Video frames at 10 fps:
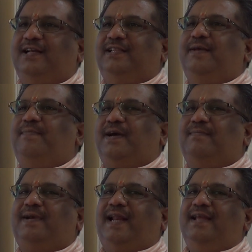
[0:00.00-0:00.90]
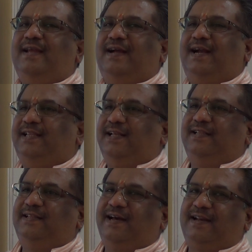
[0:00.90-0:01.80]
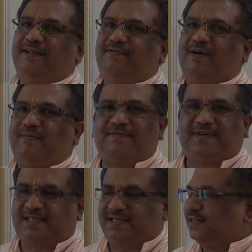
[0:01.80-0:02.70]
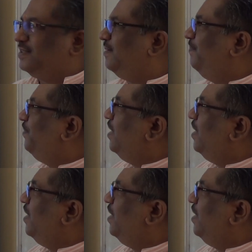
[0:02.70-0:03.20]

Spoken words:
they become dry, and then they are in the form of crystals.